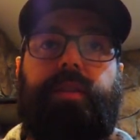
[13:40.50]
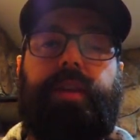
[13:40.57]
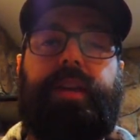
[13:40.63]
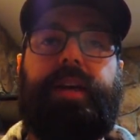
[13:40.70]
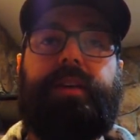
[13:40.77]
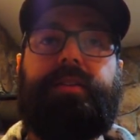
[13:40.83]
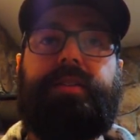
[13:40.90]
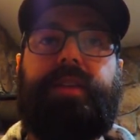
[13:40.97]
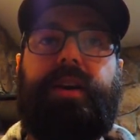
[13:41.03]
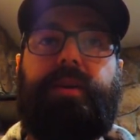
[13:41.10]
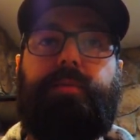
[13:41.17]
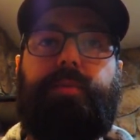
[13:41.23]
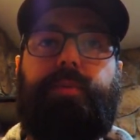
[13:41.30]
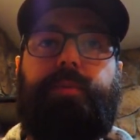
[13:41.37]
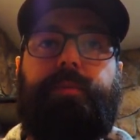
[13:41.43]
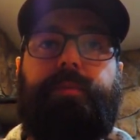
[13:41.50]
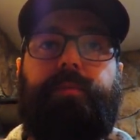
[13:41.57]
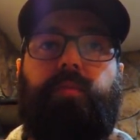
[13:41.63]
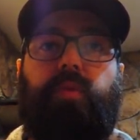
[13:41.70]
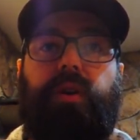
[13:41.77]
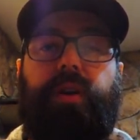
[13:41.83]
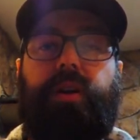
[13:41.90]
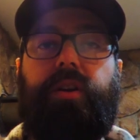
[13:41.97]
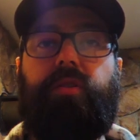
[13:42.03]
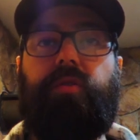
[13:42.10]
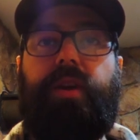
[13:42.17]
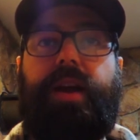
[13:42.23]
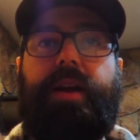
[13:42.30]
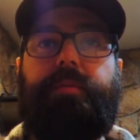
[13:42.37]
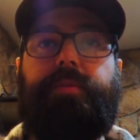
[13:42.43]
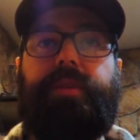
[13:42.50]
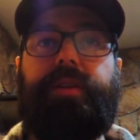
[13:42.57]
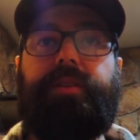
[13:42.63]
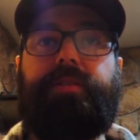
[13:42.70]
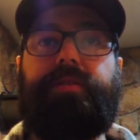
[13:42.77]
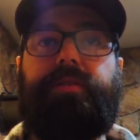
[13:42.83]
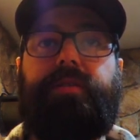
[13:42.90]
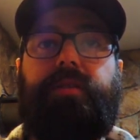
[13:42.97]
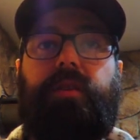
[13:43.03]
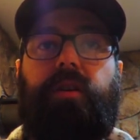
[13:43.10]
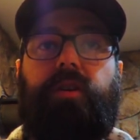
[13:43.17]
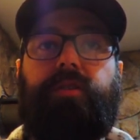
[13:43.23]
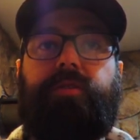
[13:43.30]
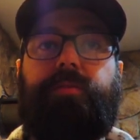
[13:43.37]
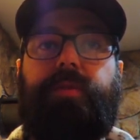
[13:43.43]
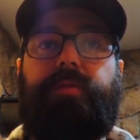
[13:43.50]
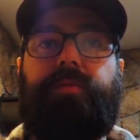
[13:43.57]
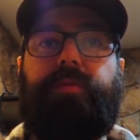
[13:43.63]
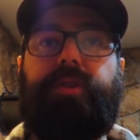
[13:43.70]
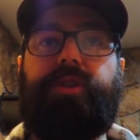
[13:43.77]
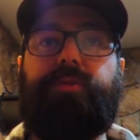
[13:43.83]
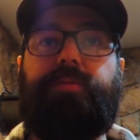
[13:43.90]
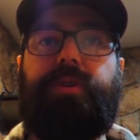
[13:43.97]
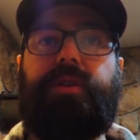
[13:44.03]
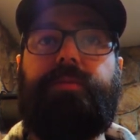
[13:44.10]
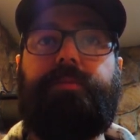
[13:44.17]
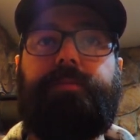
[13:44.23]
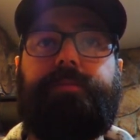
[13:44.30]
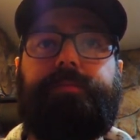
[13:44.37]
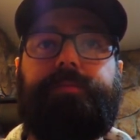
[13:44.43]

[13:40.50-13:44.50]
The next step, we're going to grab this Ultimate Frisbee